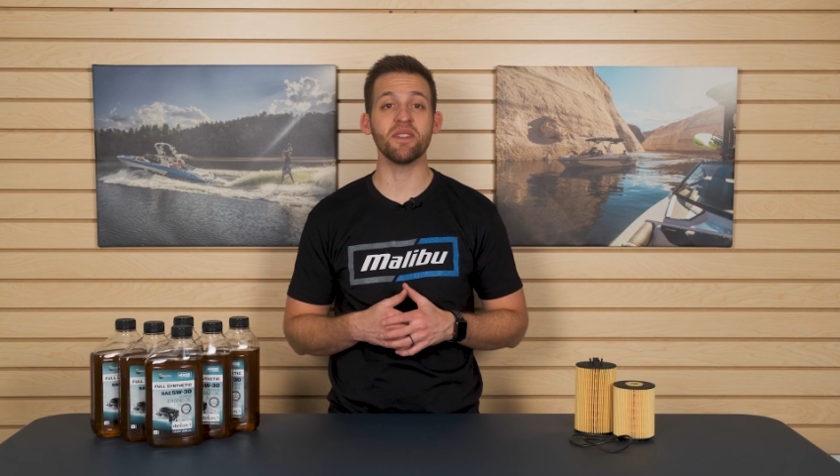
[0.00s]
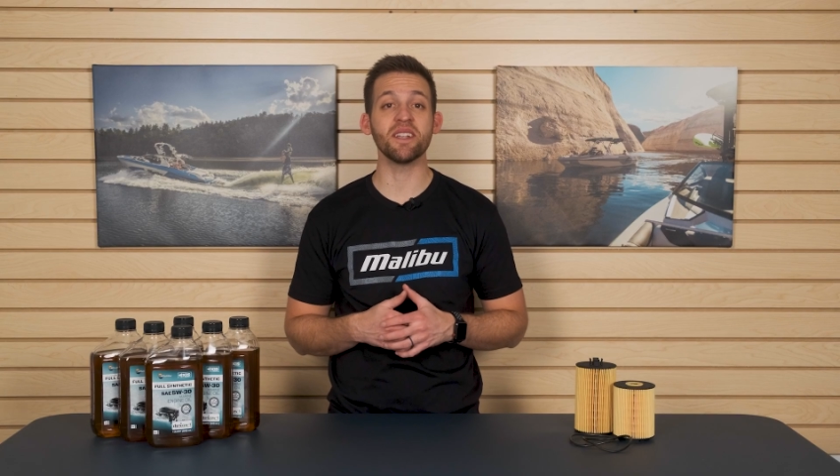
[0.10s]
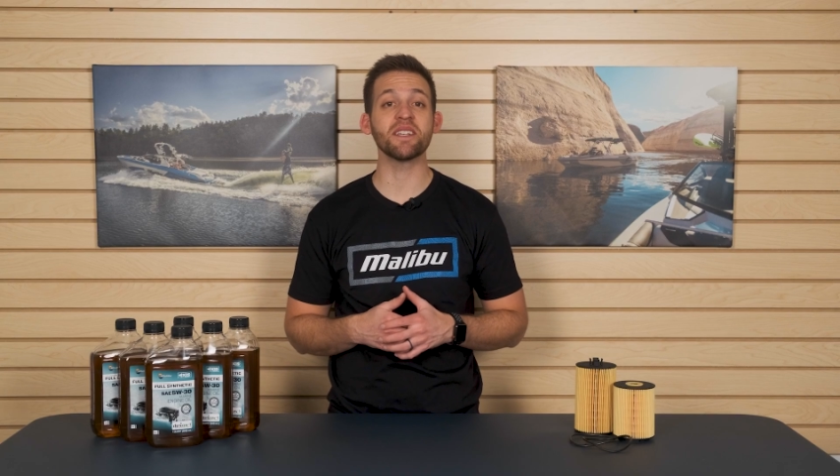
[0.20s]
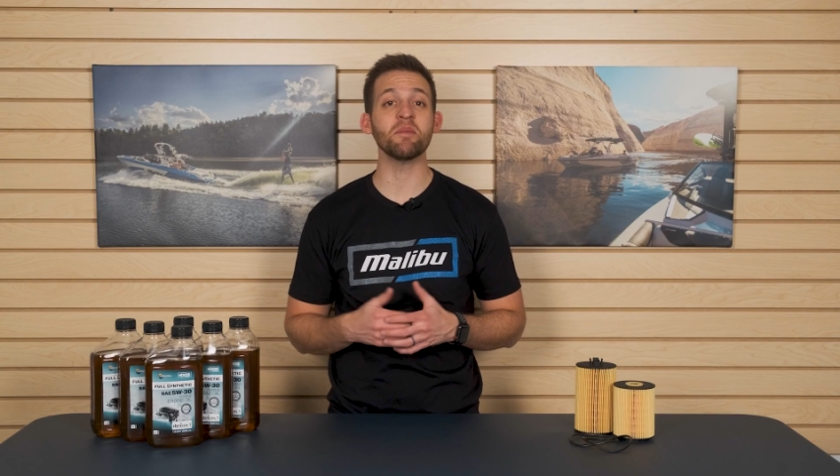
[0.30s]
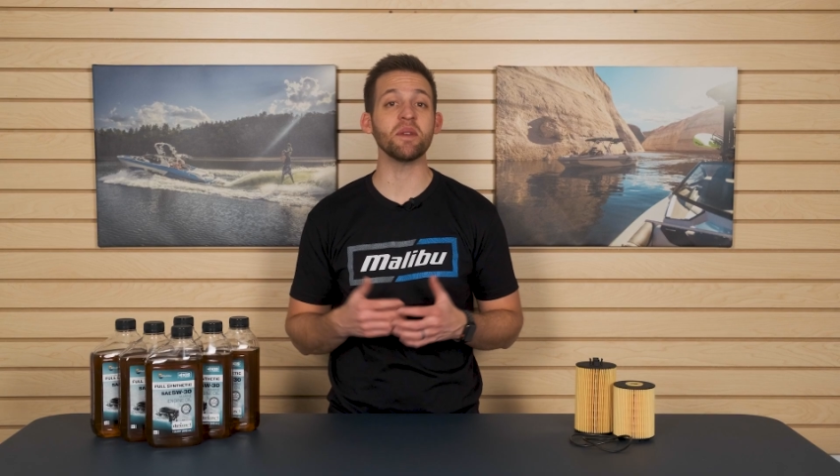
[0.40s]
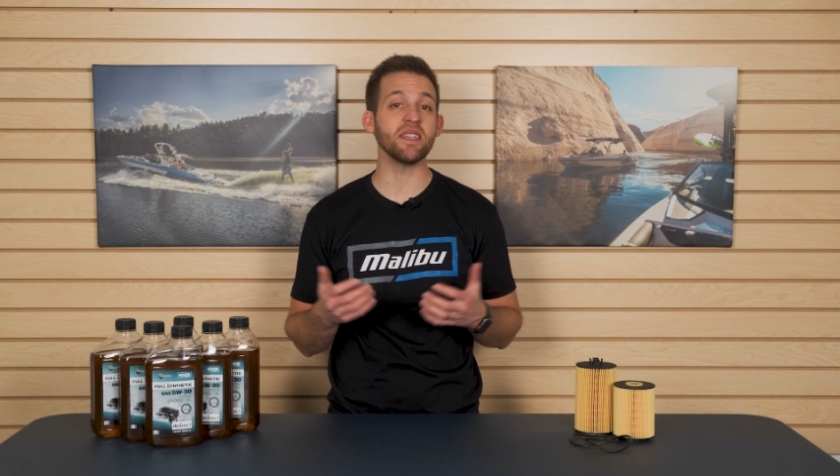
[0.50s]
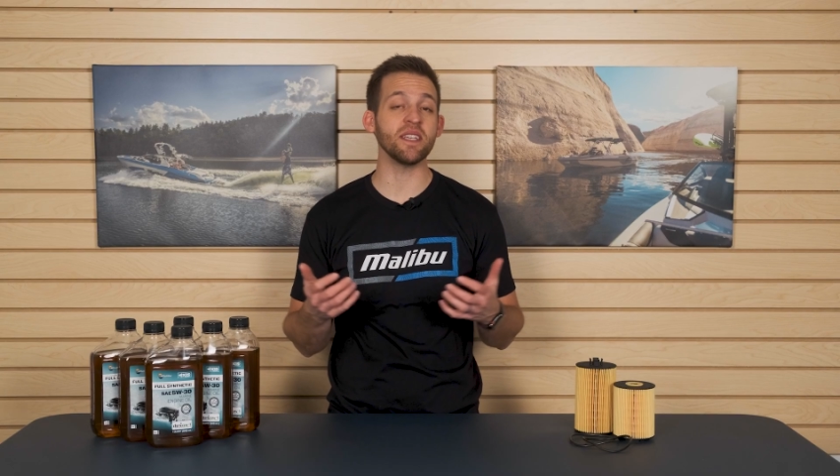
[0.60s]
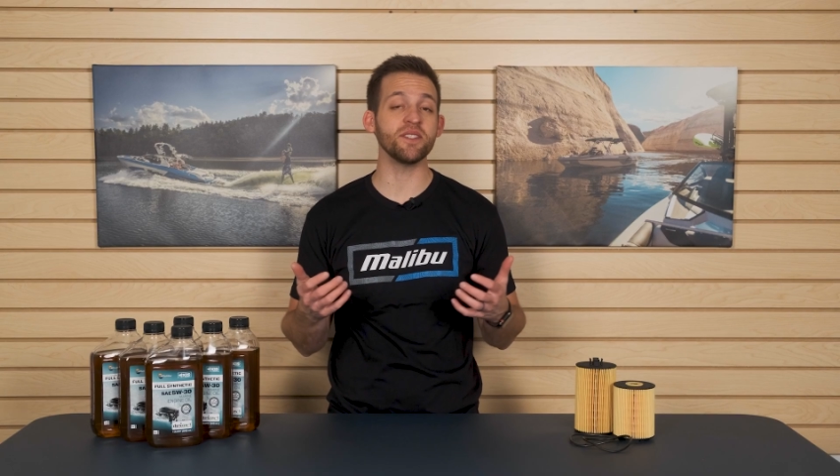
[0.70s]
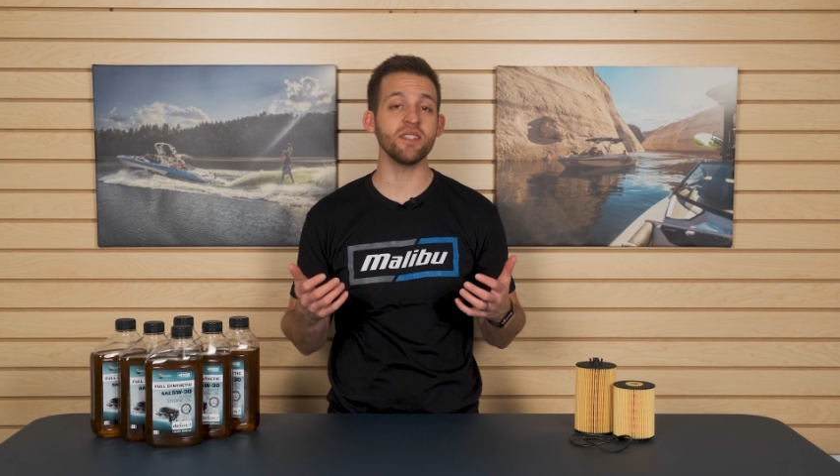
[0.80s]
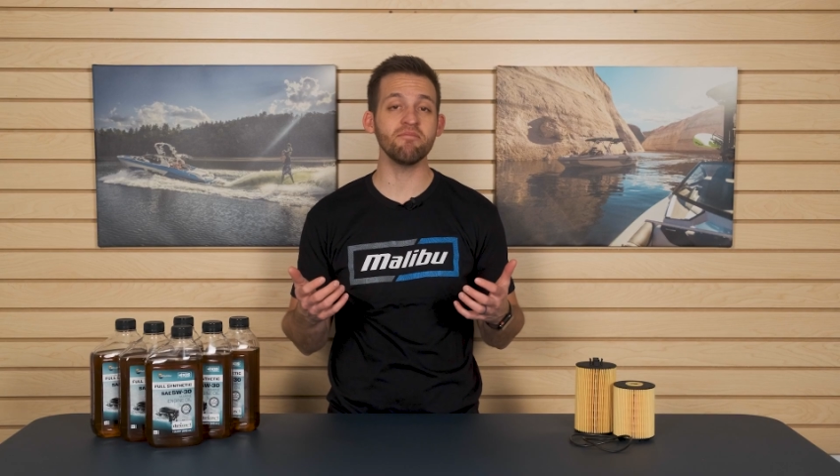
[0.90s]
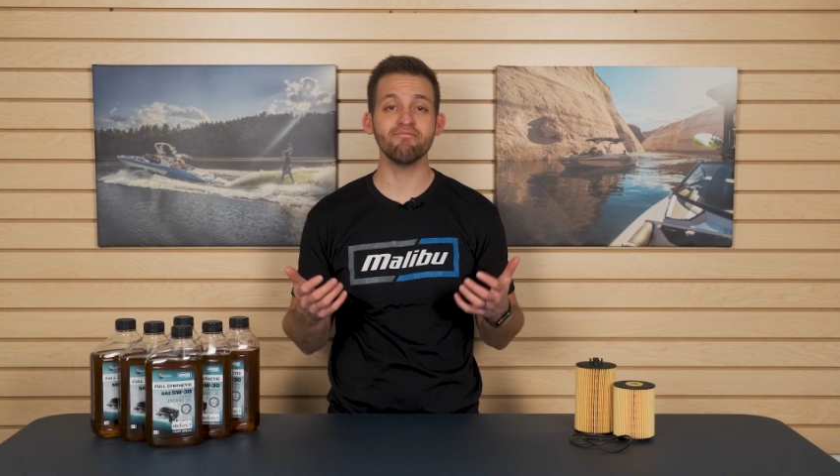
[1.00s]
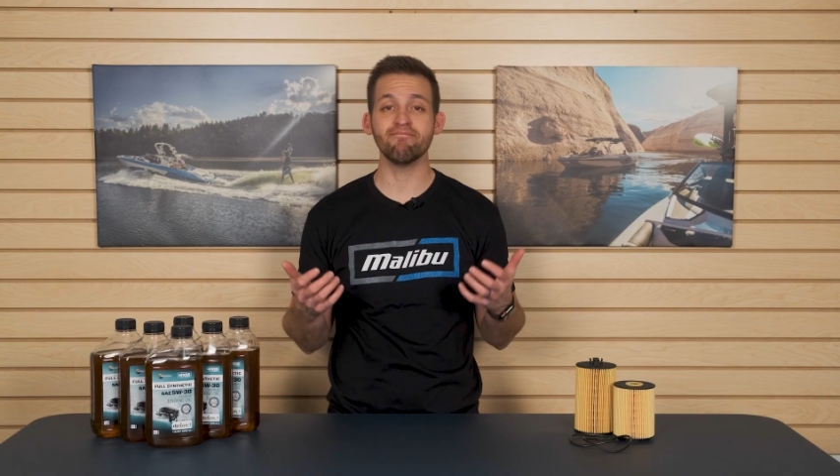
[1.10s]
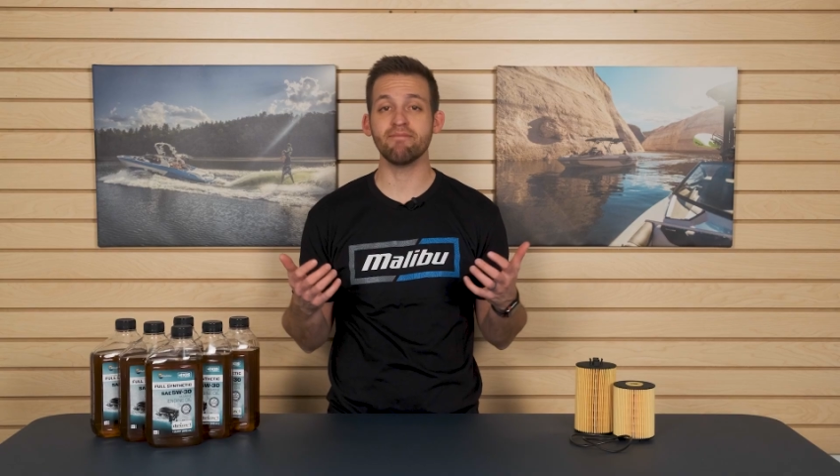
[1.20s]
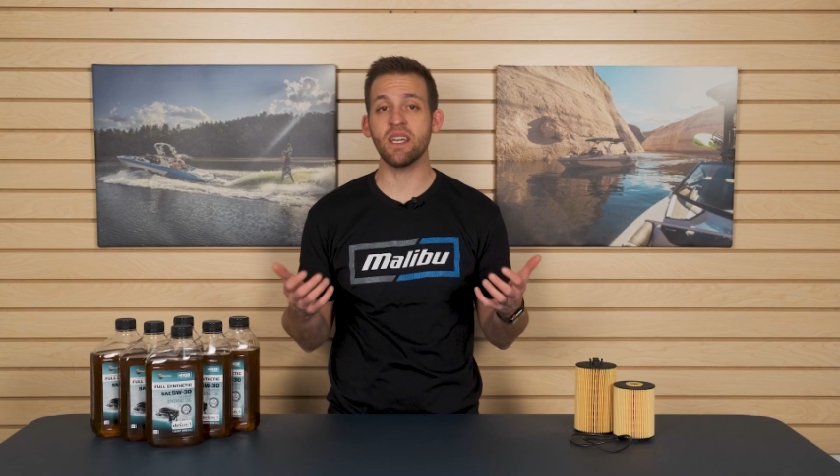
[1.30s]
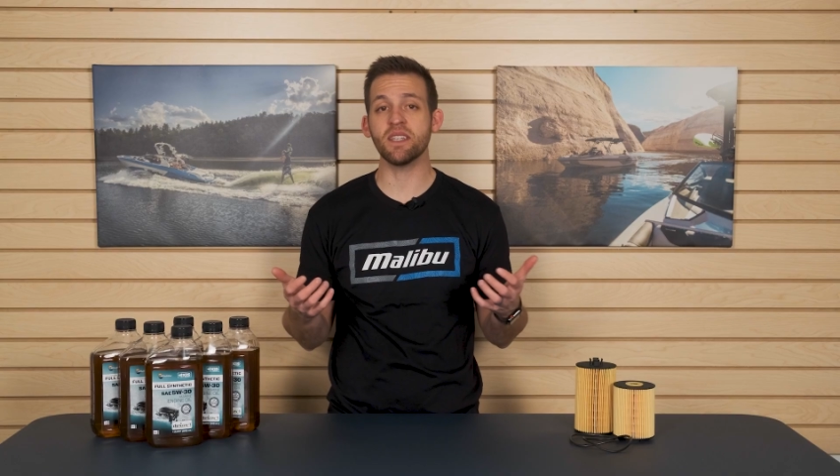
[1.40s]
that it can be easy,
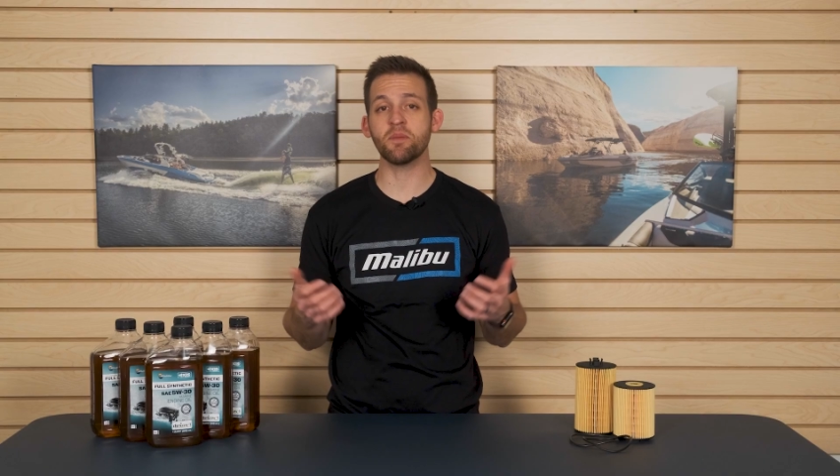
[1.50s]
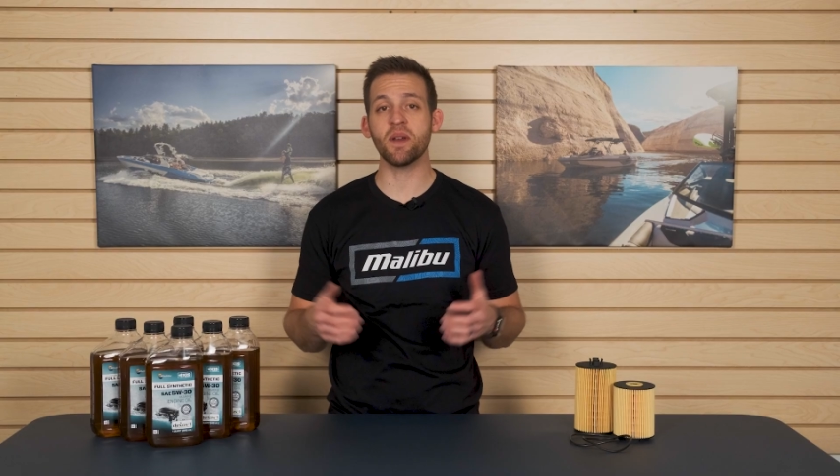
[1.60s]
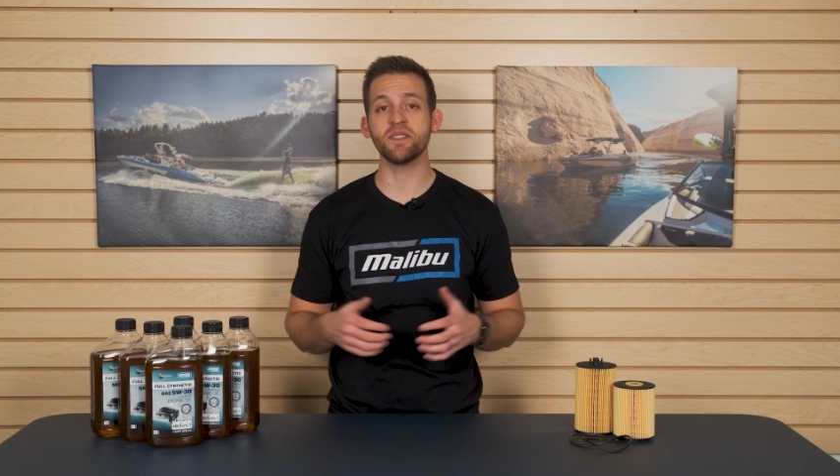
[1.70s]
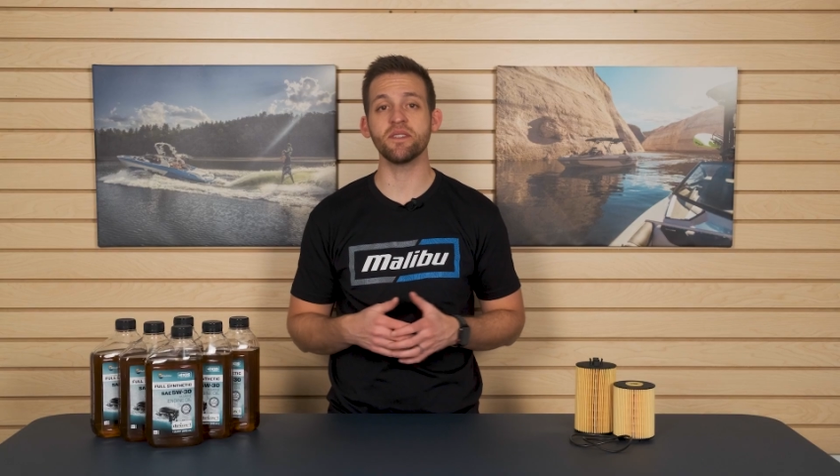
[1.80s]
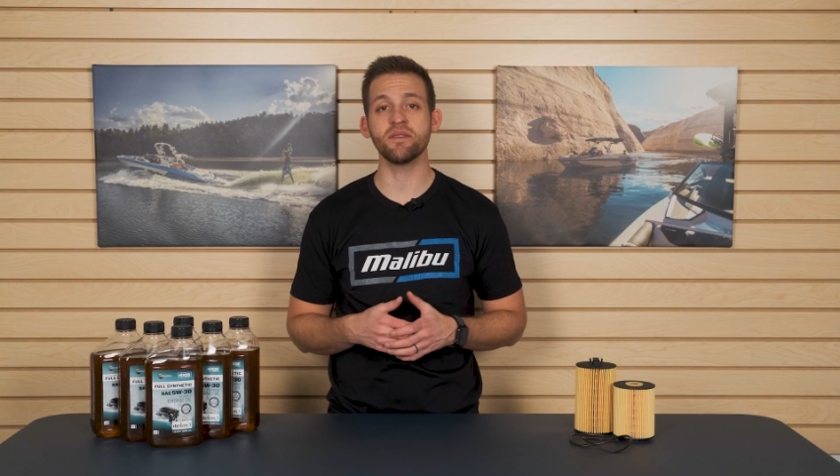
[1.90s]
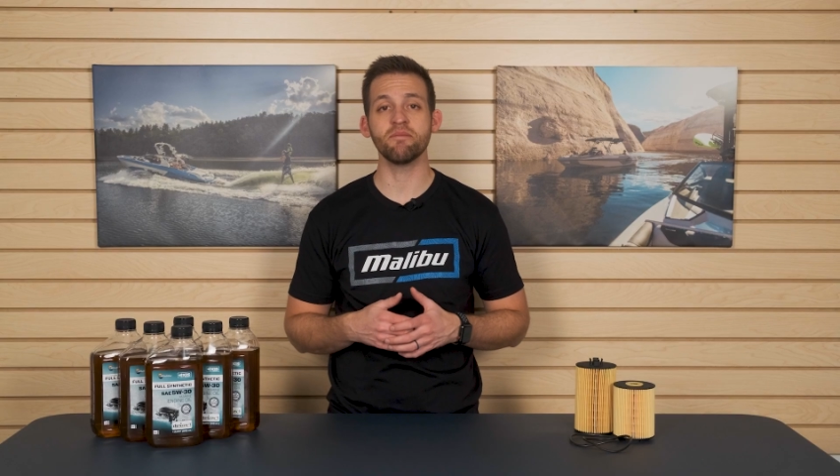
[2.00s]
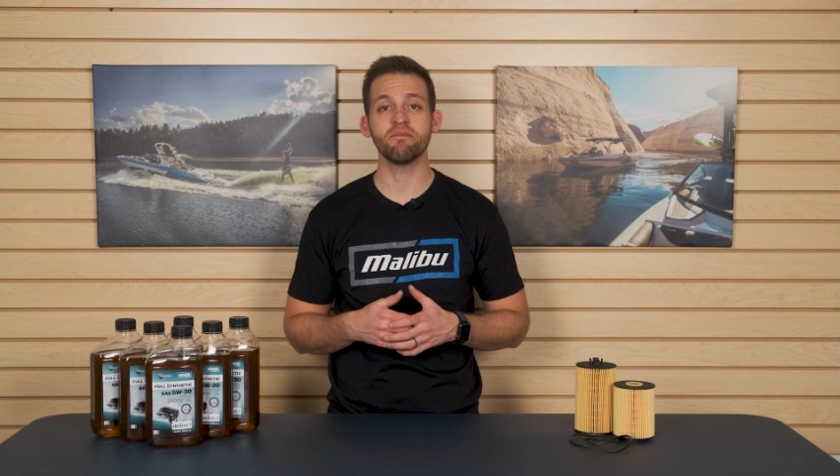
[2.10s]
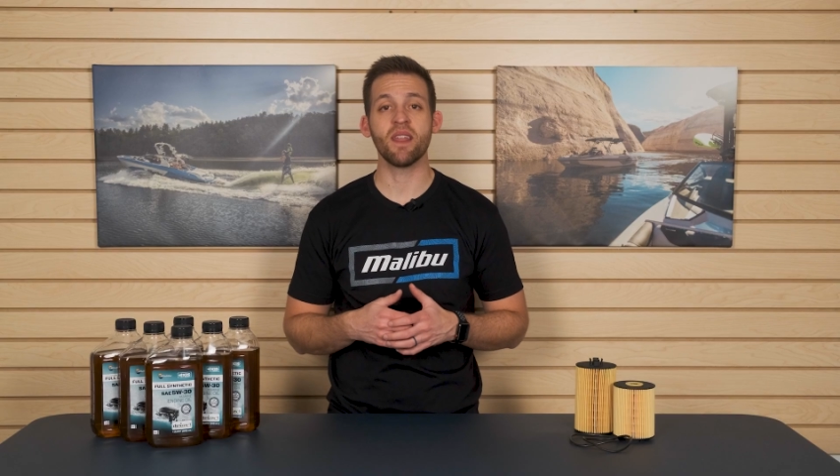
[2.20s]
inexpensive,